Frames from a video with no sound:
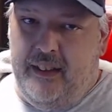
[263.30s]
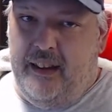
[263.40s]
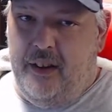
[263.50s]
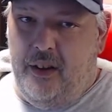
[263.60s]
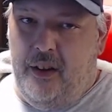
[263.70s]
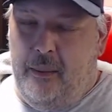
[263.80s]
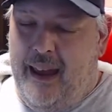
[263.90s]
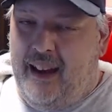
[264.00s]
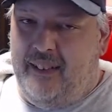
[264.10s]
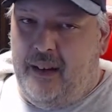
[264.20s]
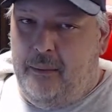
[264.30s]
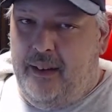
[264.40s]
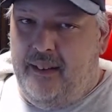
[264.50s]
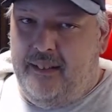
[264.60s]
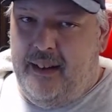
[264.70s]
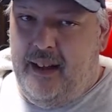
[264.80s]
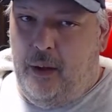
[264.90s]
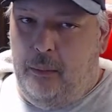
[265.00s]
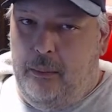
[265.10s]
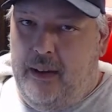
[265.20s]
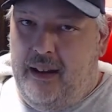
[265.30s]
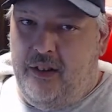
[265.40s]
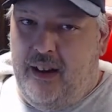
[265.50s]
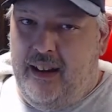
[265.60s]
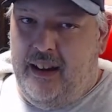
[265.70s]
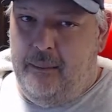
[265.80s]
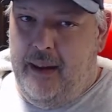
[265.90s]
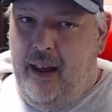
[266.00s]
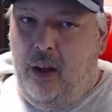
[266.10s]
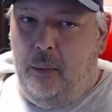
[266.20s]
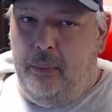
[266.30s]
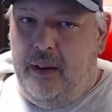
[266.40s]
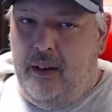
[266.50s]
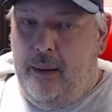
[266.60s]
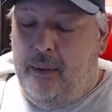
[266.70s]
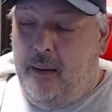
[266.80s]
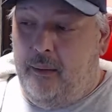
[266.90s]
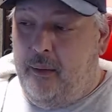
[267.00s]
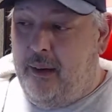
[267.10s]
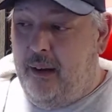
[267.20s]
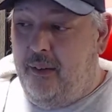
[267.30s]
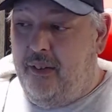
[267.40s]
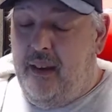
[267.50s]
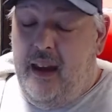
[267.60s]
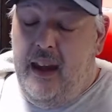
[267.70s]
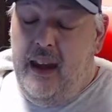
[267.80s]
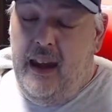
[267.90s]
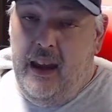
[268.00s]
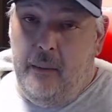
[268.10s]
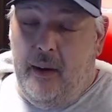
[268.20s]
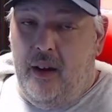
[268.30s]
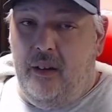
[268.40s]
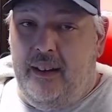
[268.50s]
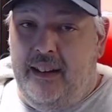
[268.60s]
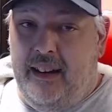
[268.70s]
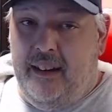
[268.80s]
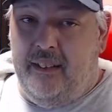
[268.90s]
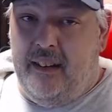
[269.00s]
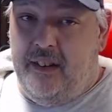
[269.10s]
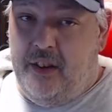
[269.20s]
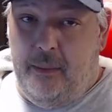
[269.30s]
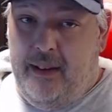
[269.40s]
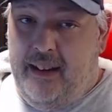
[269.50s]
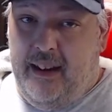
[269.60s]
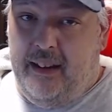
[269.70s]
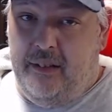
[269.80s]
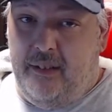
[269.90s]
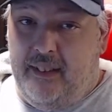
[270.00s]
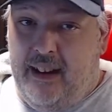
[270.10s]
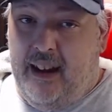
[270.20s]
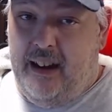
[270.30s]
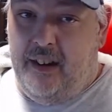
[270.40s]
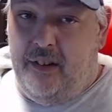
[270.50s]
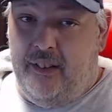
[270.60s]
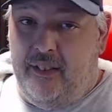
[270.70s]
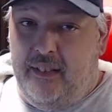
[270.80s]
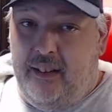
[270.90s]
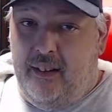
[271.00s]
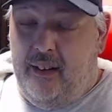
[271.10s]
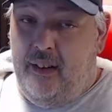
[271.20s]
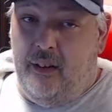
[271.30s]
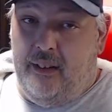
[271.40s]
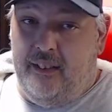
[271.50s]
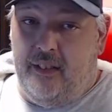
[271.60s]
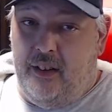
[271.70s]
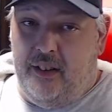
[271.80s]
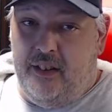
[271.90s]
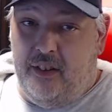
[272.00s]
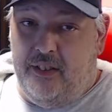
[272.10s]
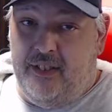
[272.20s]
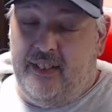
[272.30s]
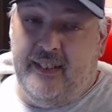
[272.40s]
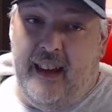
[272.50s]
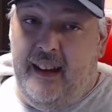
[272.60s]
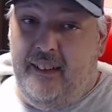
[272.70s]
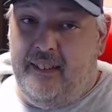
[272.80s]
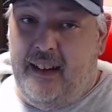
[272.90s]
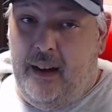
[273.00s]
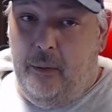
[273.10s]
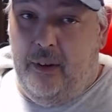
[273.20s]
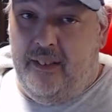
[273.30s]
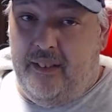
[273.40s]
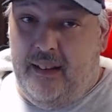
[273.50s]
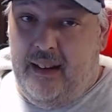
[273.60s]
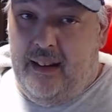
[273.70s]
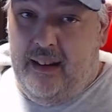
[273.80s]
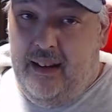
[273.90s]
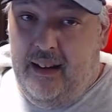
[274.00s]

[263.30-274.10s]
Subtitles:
turn their backs on me instead of helping me and trying to get me help. I probably, when I was in my early teens, I should have been taken to a psychiatrist. I already started to show signs that I wasn't all